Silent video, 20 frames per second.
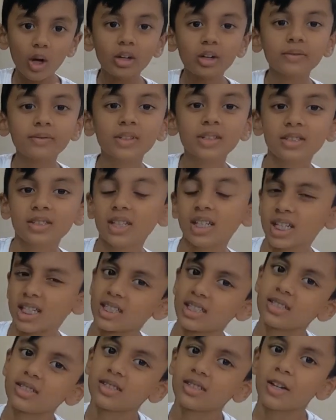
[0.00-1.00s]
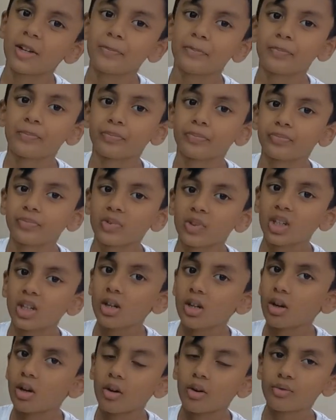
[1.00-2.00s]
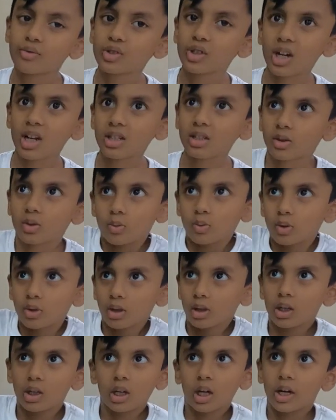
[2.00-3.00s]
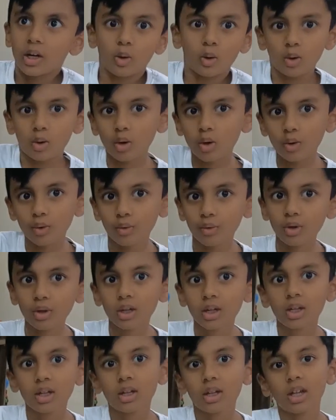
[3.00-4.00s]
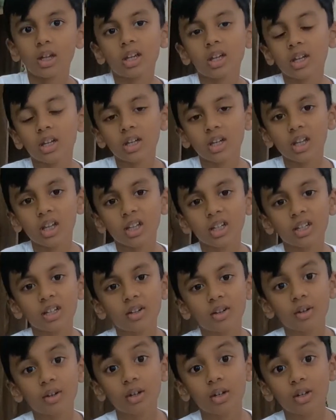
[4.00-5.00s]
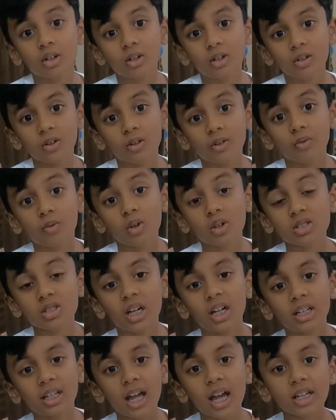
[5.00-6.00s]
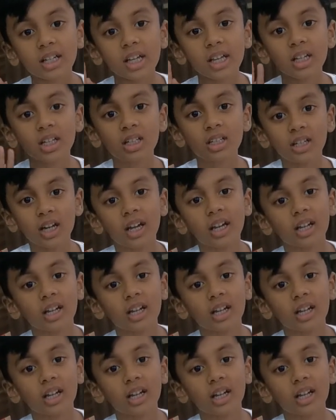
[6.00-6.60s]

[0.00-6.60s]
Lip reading: one of the scenes of Jurassic World, I don't know, it was attacking a